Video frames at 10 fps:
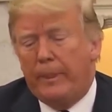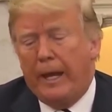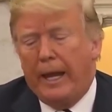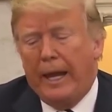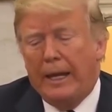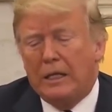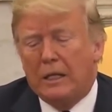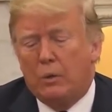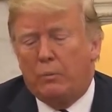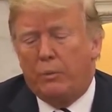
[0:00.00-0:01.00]
And
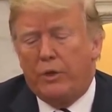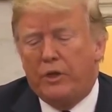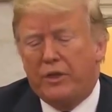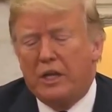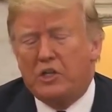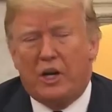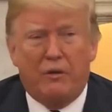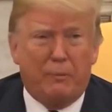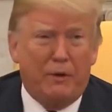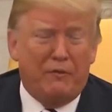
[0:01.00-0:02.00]
the things that
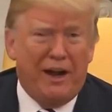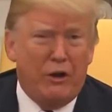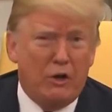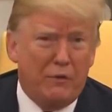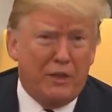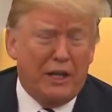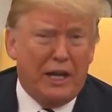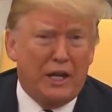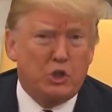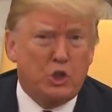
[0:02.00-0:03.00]
have been found over the
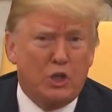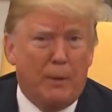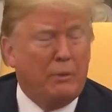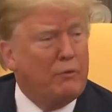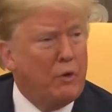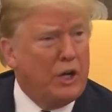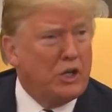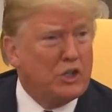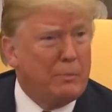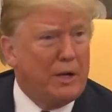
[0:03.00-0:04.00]
last couple of
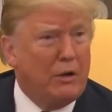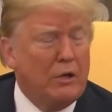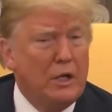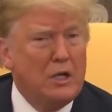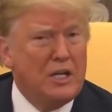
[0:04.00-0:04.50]
weeks about